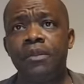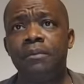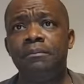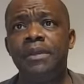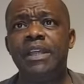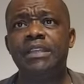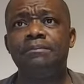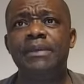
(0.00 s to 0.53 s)

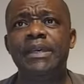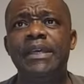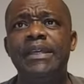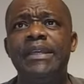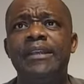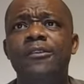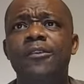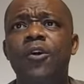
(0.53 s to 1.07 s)
Blessed be
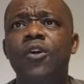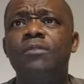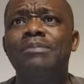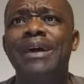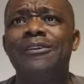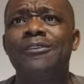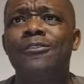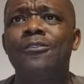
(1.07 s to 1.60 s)
the Lord
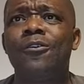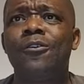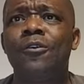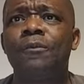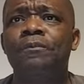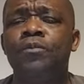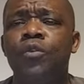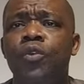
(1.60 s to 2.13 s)
my rock,
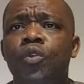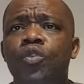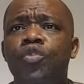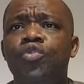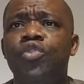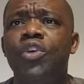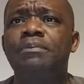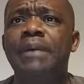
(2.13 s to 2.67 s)
who
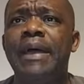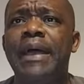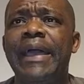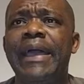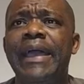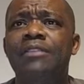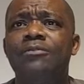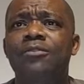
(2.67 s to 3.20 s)
trained my
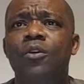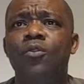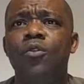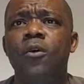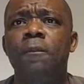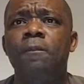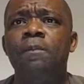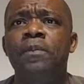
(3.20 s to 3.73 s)
hand for
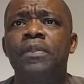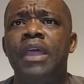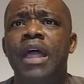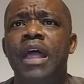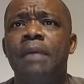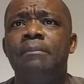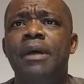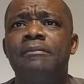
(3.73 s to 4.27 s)
war
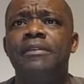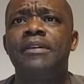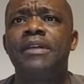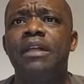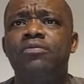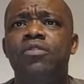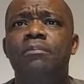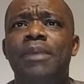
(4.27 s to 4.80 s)
and my
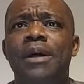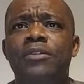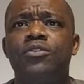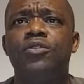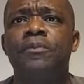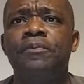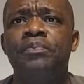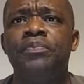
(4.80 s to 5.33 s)
finger for
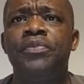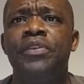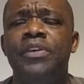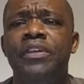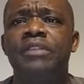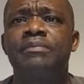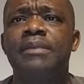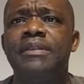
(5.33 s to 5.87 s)
battle. He
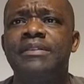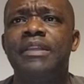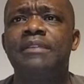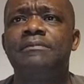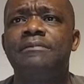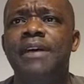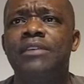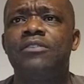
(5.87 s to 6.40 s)
is my
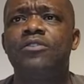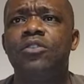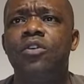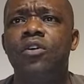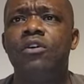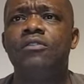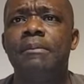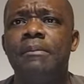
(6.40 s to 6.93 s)
steadfast
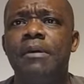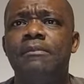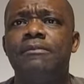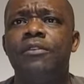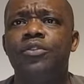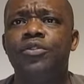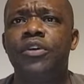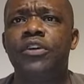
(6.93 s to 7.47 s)
love and my
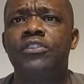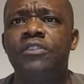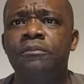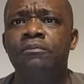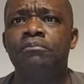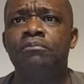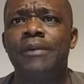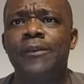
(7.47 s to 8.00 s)
fortress,
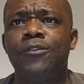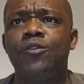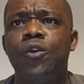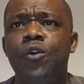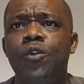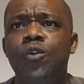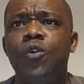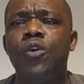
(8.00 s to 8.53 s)
my
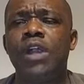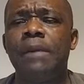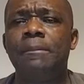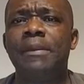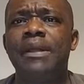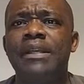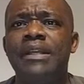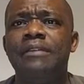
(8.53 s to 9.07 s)
stronghold and
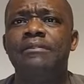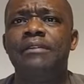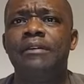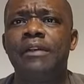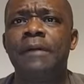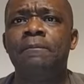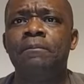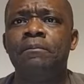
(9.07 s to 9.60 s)
my
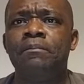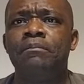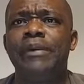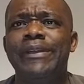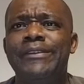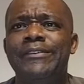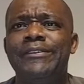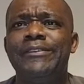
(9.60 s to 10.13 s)
deliverer,
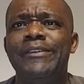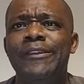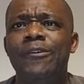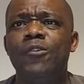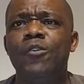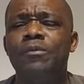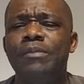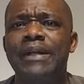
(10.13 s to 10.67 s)
my shield in
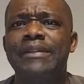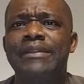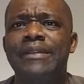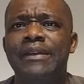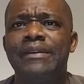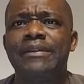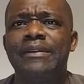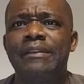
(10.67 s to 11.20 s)
whom I
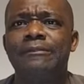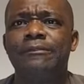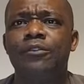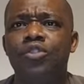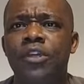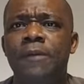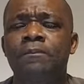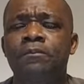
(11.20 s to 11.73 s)
take
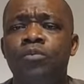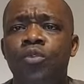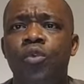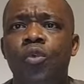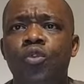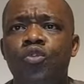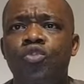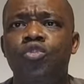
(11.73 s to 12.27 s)
refuge,
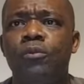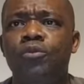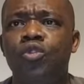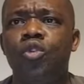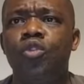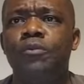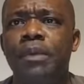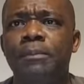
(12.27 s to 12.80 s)
who
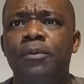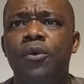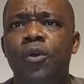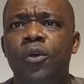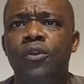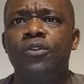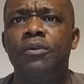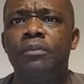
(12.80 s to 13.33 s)
subdues people
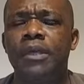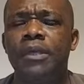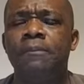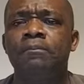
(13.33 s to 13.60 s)
under me.